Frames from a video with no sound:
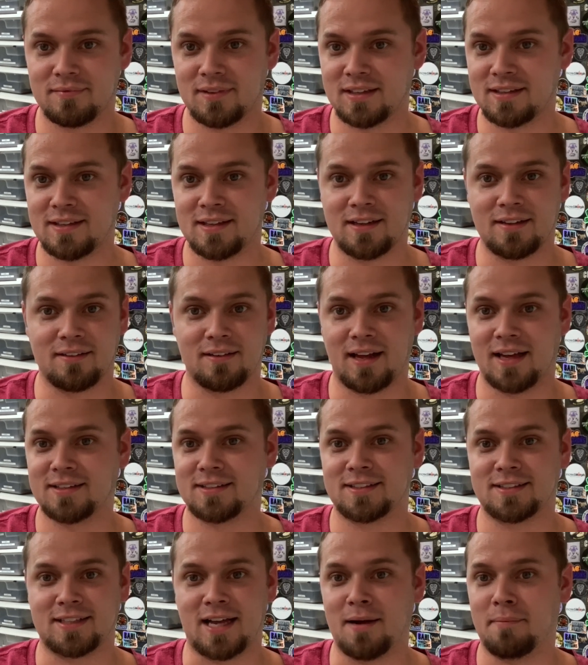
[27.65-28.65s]
until I
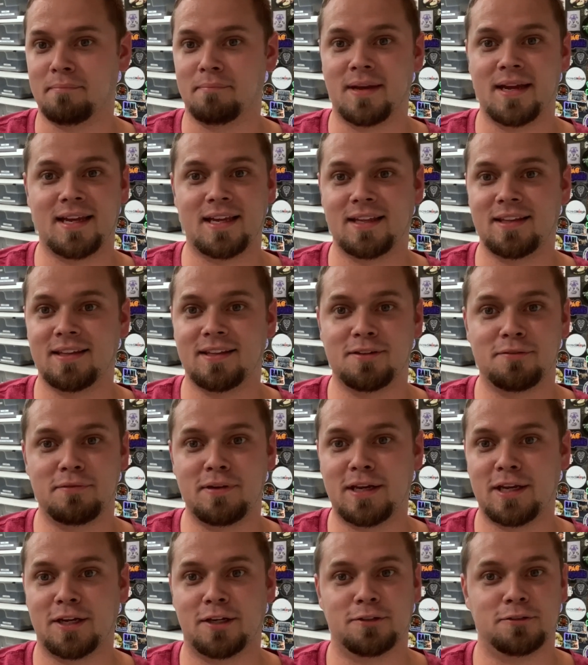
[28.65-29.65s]
stop making these
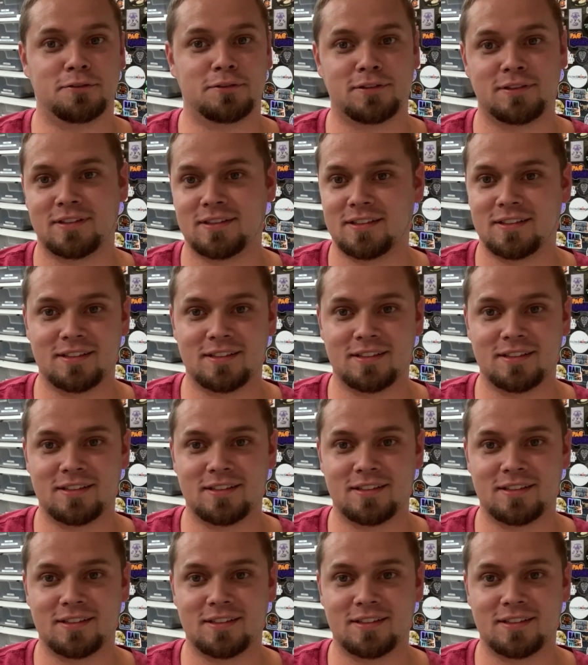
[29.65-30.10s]
videos.